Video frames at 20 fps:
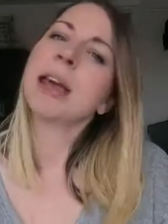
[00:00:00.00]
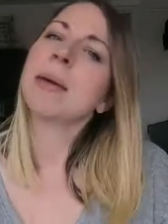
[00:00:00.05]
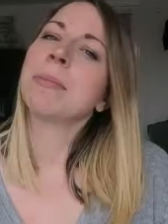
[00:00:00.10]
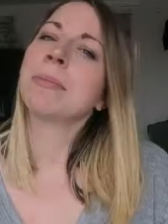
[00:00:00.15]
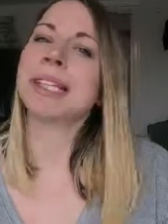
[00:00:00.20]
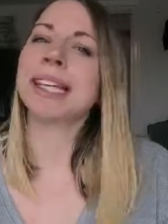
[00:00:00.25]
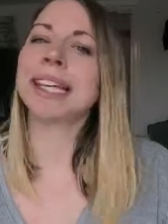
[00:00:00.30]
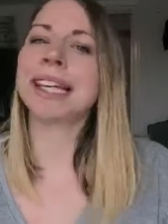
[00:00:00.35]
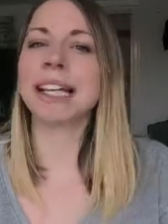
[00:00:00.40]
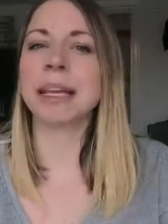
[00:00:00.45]

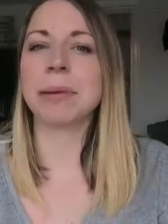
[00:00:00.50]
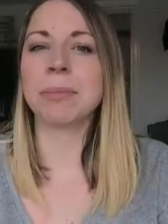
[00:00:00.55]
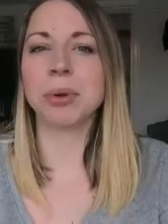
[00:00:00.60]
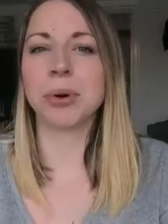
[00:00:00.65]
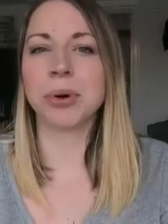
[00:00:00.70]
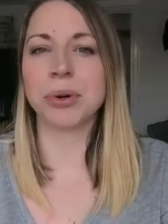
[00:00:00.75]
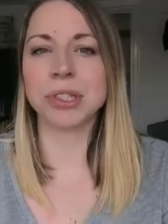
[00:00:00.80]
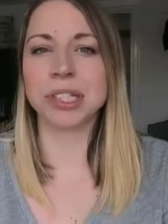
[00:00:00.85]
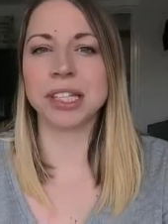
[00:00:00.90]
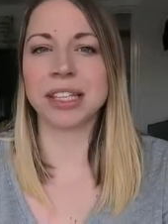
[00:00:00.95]
Particularly
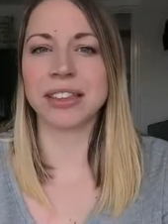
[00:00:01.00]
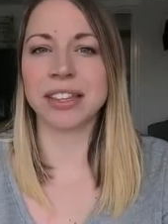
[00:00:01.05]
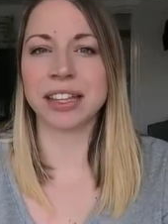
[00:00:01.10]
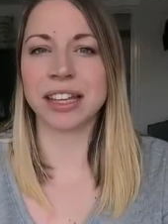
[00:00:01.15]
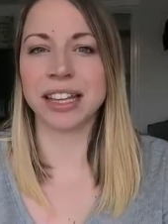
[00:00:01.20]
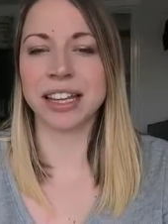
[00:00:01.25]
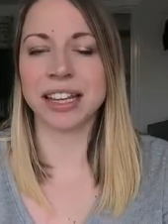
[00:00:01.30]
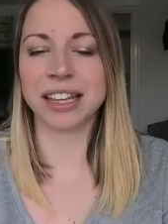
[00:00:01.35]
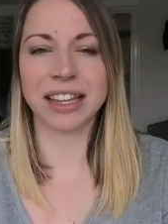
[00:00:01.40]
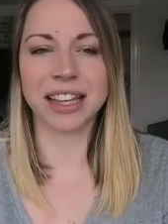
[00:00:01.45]
important
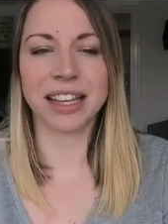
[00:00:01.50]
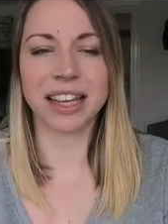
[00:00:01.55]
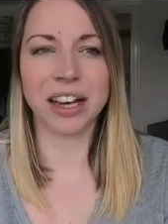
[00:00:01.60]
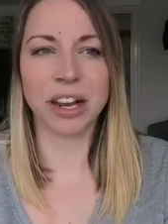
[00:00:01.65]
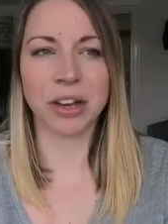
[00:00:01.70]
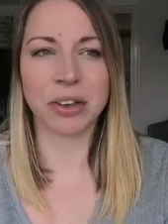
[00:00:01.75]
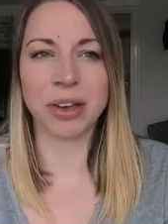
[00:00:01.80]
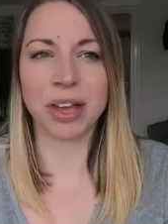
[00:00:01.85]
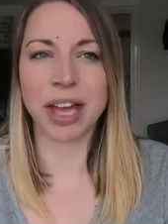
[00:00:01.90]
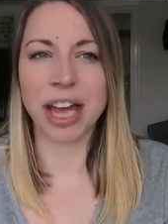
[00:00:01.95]
that you
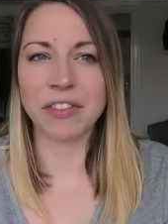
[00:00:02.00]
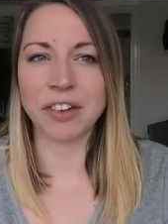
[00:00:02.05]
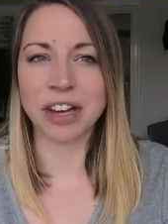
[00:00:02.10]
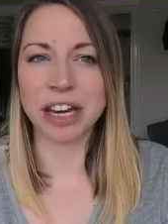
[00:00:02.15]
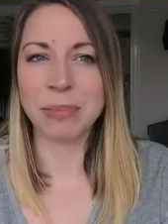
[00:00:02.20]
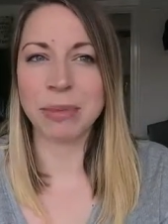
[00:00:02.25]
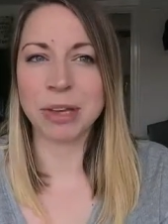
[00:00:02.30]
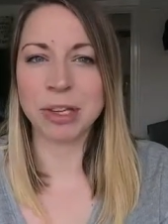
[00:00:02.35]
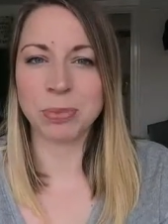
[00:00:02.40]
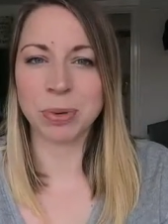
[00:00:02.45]
have an
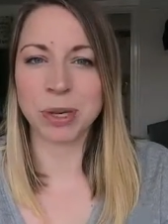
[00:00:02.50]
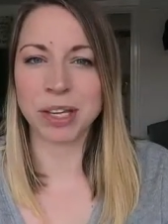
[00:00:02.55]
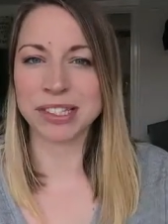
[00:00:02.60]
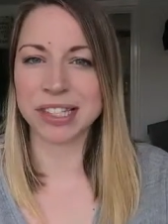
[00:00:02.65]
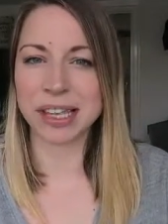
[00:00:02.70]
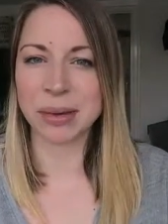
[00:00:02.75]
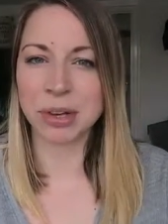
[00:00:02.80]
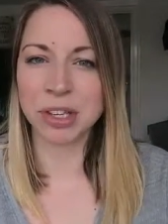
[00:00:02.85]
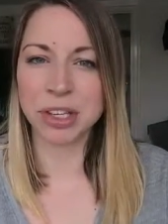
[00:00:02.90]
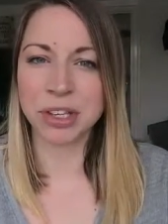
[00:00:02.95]
image, because
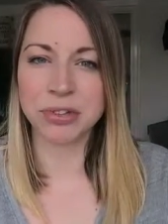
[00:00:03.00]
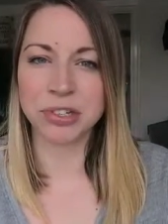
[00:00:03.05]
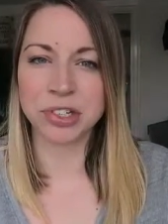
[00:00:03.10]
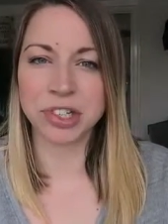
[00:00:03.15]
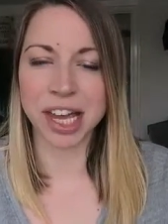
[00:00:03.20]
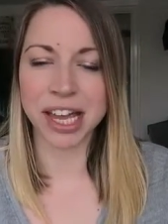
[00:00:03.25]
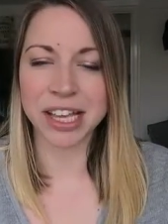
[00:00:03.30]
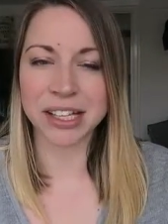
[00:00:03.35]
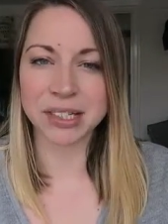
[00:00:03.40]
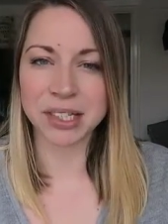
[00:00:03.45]
then when you
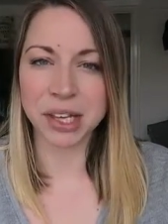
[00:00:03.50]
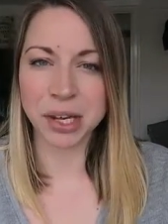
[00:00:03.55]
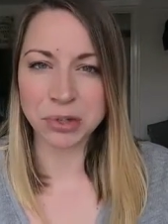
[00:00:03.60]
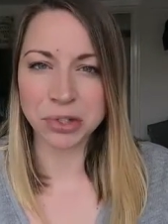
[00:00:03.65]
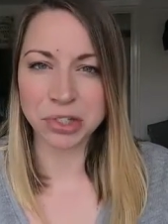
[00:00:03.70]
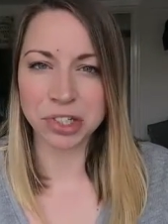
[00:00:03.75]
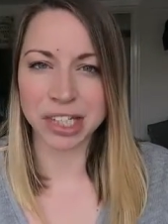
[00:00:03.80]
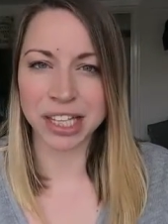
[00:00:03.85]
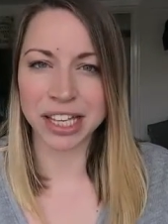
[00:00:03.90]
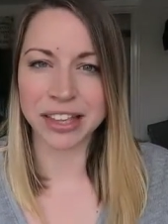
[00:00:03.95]
share
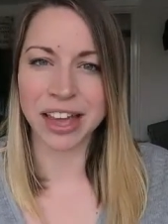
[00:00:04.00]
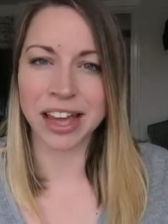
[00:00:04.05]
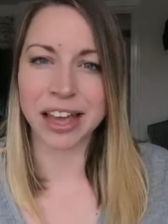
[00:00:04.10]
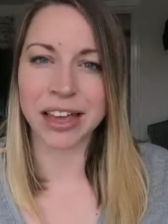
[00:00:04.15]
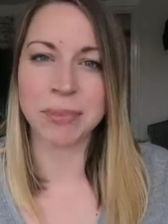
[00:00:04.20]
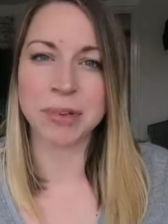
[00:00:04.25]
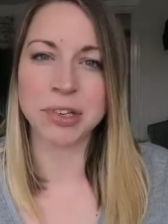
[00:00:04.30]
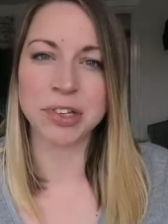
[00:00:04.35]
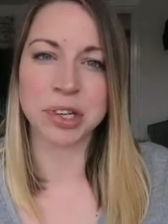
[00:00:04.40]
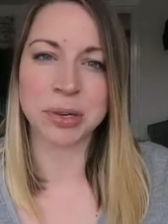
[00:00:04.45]
socially, that
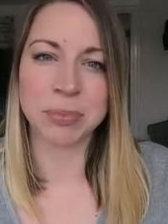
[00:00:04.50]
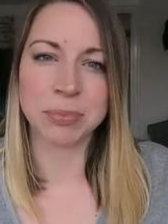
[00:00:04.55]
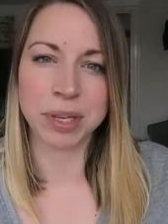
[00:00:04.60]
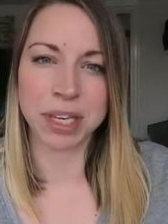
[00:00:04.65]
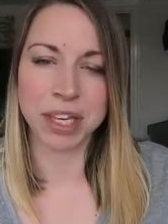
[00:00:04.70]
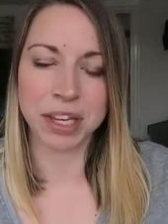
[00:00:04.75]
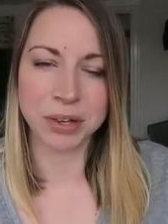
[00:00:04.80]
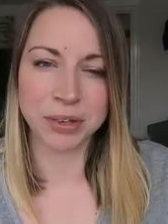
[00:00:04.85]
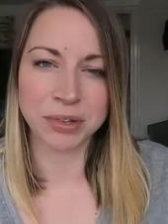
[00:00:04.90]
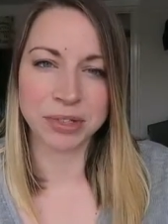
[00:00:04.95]
image can be
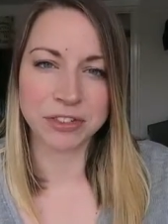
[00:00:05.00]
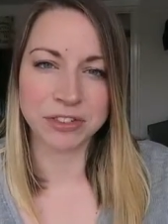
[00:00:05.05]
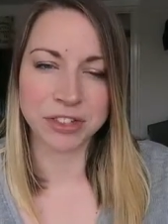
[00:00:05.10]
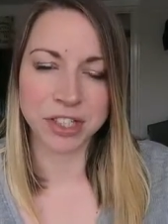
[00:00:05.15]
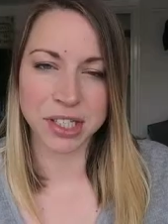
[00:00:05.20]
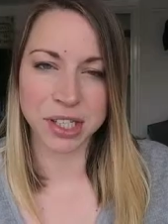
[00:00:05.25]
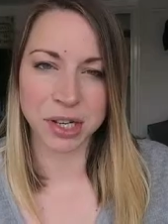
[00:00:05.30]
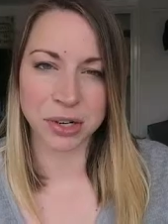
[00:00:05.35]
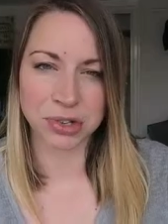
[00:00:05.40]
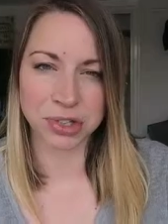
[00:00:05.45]
used for
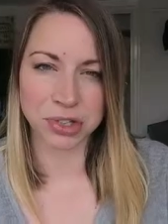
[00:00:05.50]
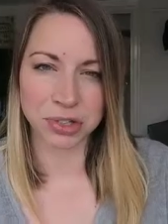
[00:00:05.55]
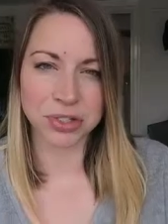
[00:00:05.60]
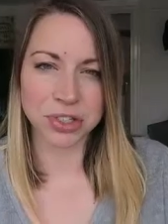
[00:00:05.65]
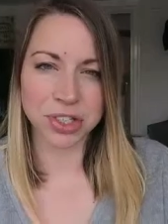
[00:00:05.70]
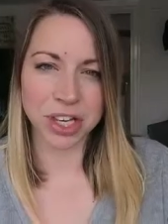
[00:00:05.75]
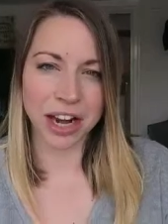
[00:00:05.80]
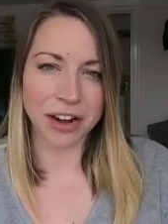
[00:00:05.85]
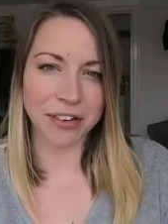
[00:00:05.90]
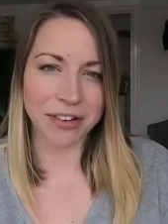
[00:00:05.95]
social
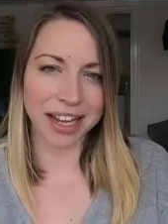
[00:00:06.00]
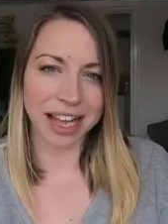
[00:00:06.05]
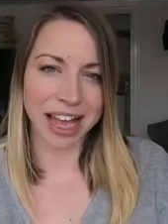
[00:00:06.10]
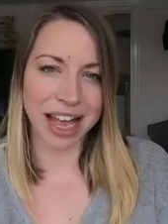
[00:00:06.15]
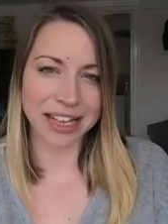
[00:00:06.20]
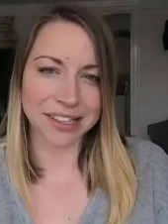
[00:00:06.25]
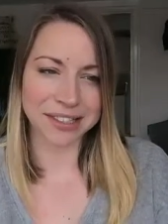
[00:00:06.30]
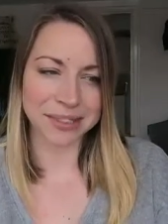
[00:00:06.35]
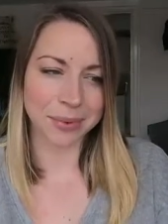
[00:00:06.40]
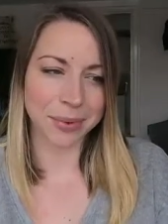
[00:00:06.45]
sharing
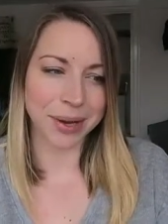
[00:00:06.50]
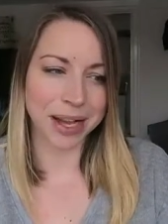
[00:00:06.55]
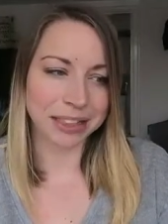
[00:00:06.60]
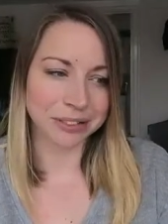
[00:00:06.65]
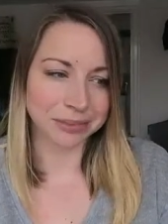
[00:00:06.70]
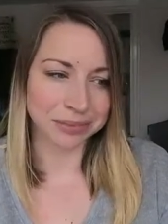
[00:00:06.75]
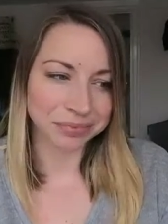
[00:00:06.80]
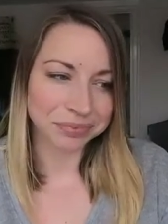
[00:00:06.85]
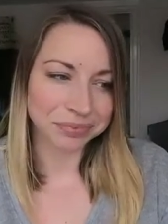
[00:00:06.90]
as well.